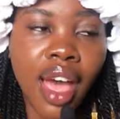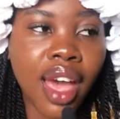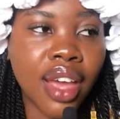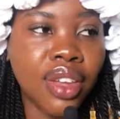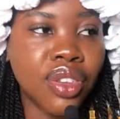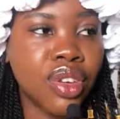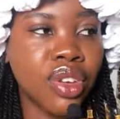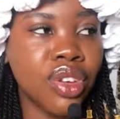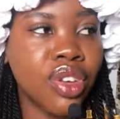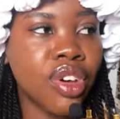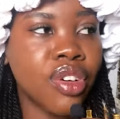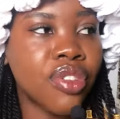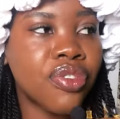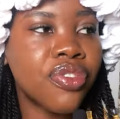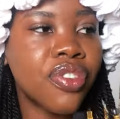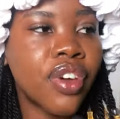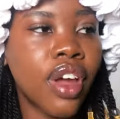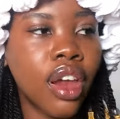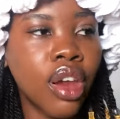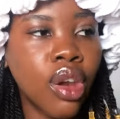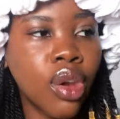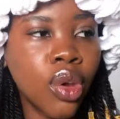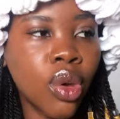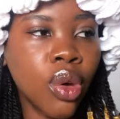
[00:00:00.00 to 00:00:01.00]
I know your
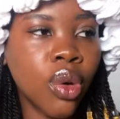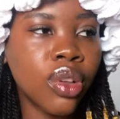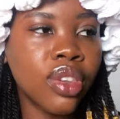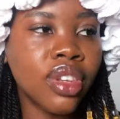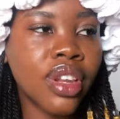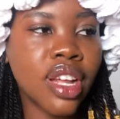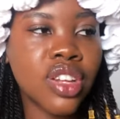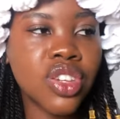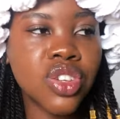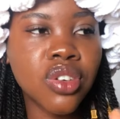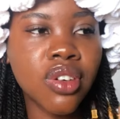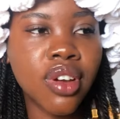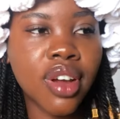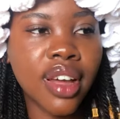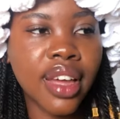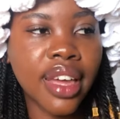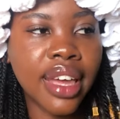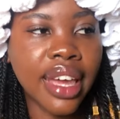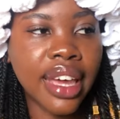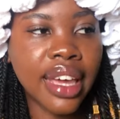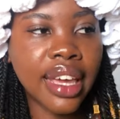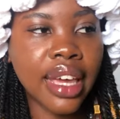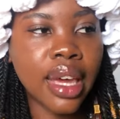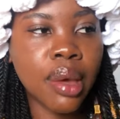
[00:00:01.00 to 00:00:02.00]
fellow natural
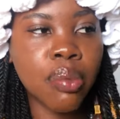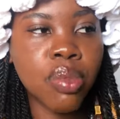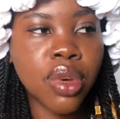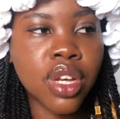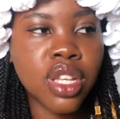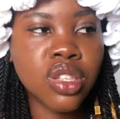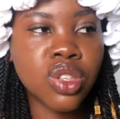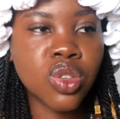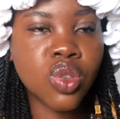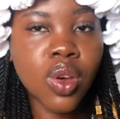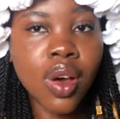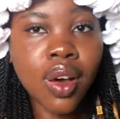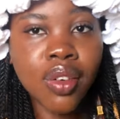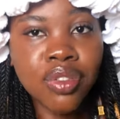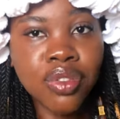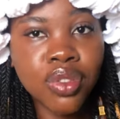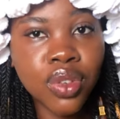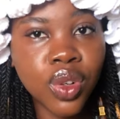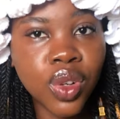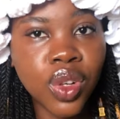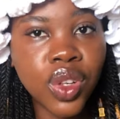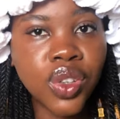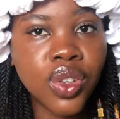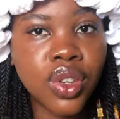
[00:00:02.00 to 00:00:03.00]
hair care person you are
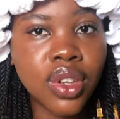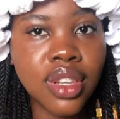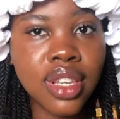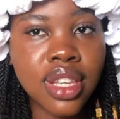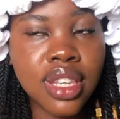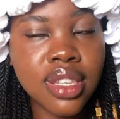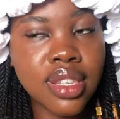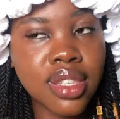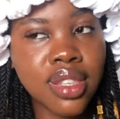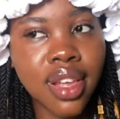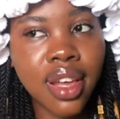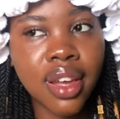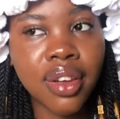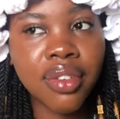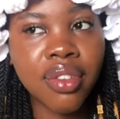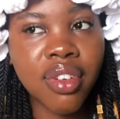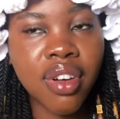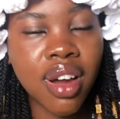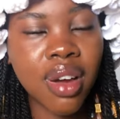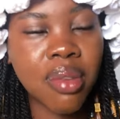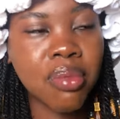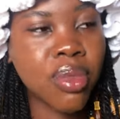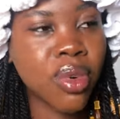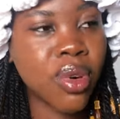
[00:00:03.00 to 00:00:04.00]
following on
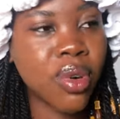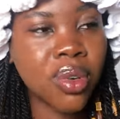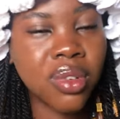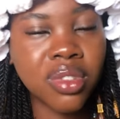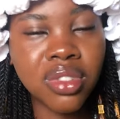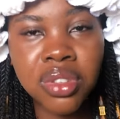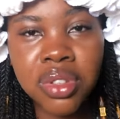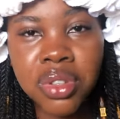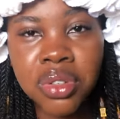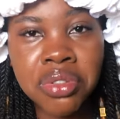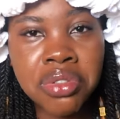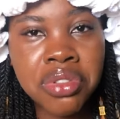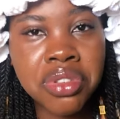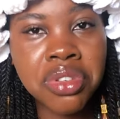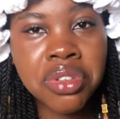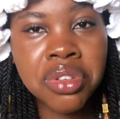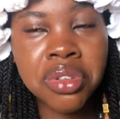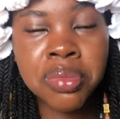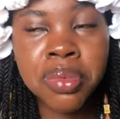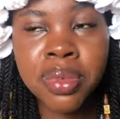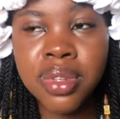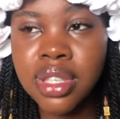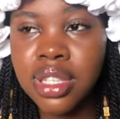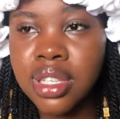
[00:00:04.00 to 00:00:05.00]
Instagram, on
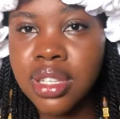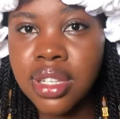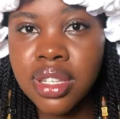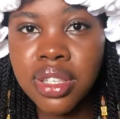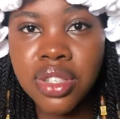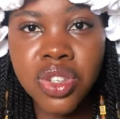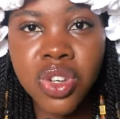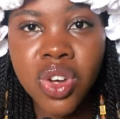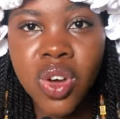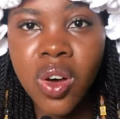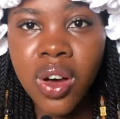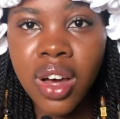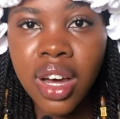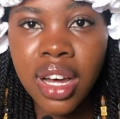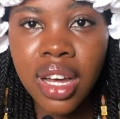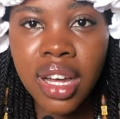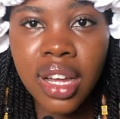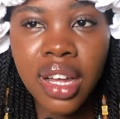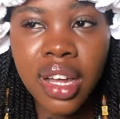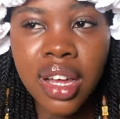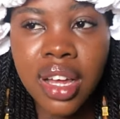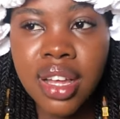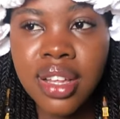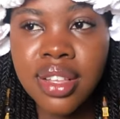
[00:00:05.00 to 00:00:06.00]
YouTube, on TikTok.
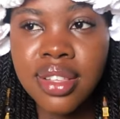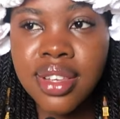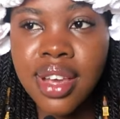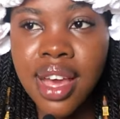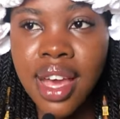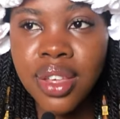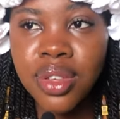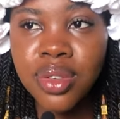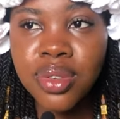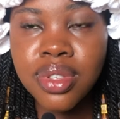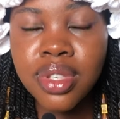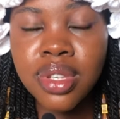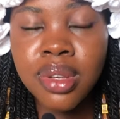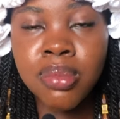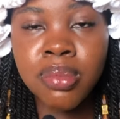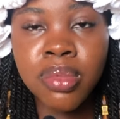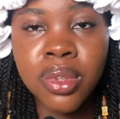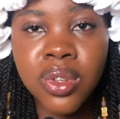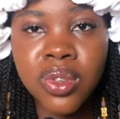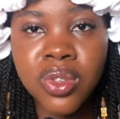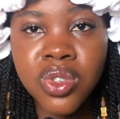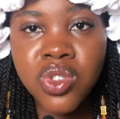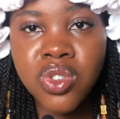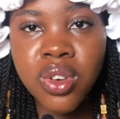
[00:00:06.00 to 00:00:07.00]
They are using
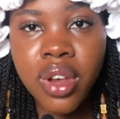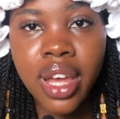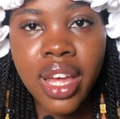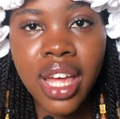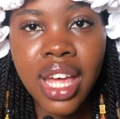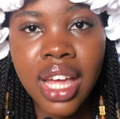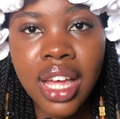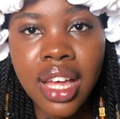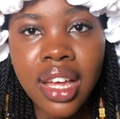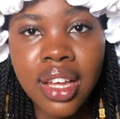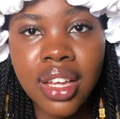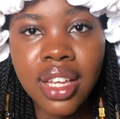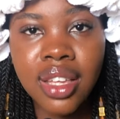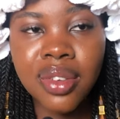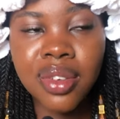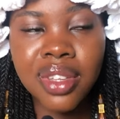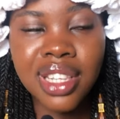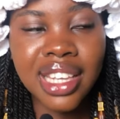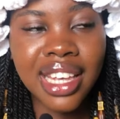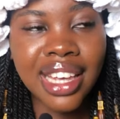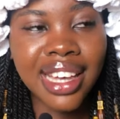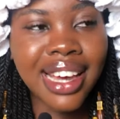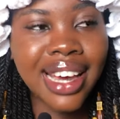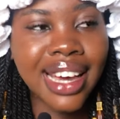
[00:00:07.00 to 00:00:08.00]
blow dryer
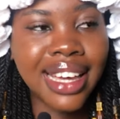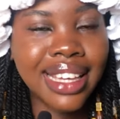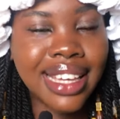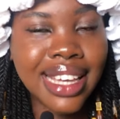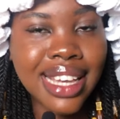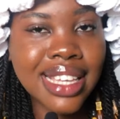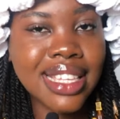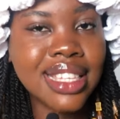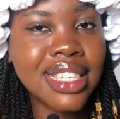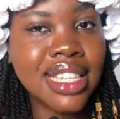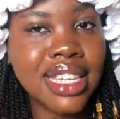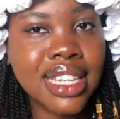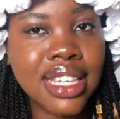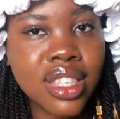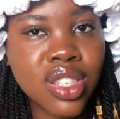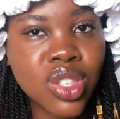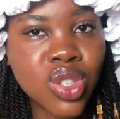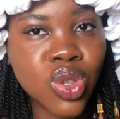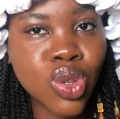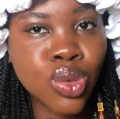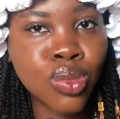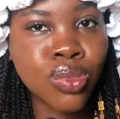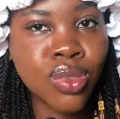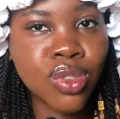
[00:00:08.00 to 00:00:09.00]
in the highest heat
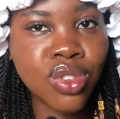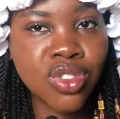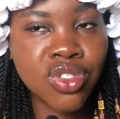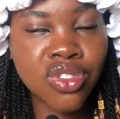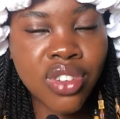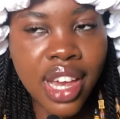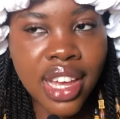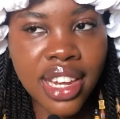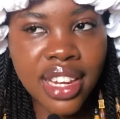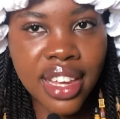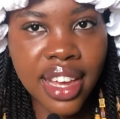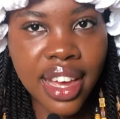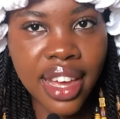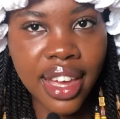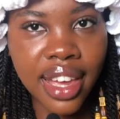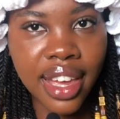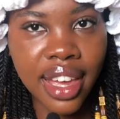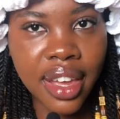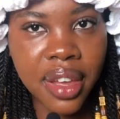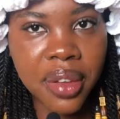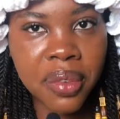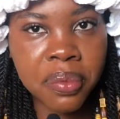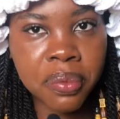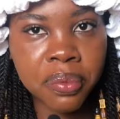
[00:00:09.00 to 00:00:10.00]
to blow dry their
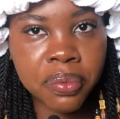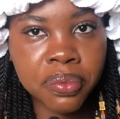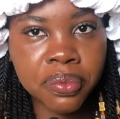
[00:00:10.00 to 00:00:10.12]
hair.